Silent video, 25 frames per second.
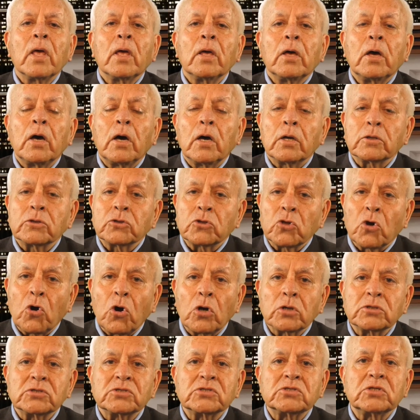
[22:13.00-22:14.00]

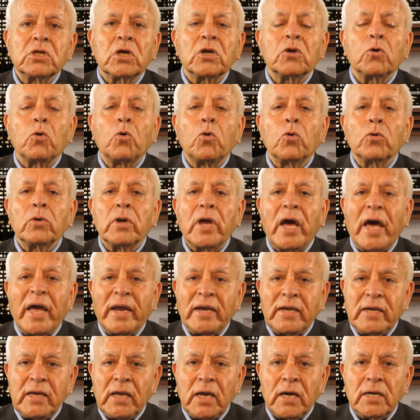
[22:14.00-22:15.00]
thoughts, their own
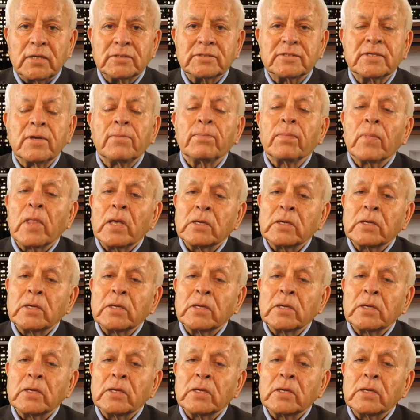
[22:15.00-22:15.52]
ideas.